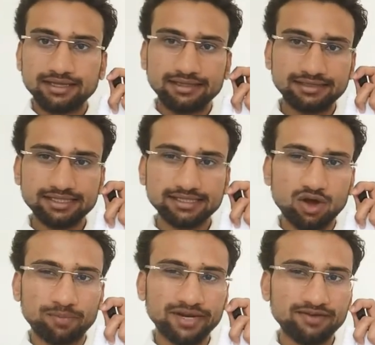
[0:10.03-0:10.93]
This is
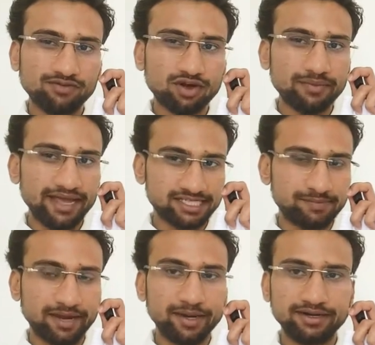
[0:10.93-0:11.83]
obtained from
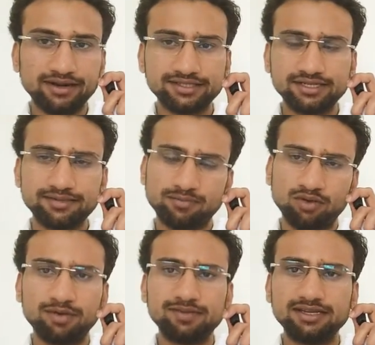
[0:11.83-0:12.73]
experimental result.
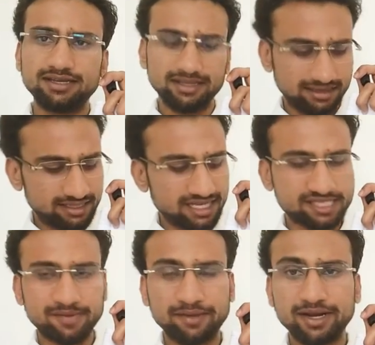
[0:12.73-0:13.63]
Probably this
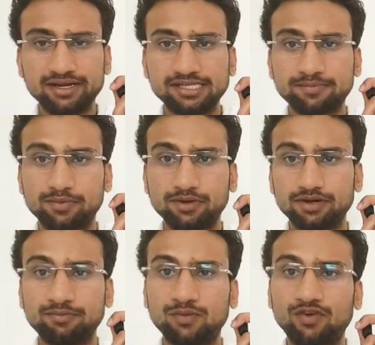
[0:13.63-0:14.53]
experiment is
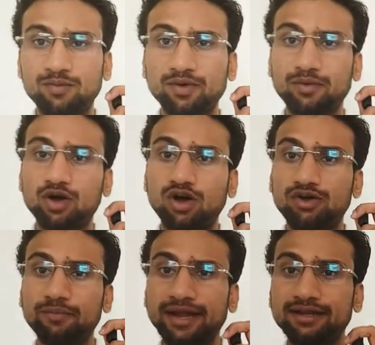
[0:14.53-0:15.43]
performed
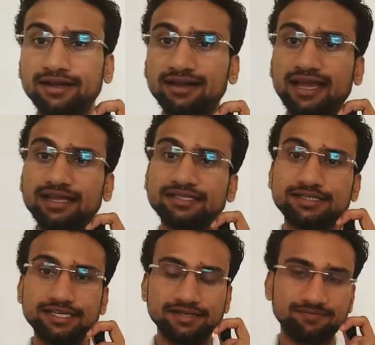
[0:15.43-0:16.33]
on material like
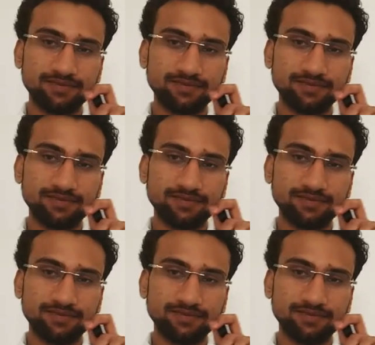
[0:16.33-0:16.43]
steel.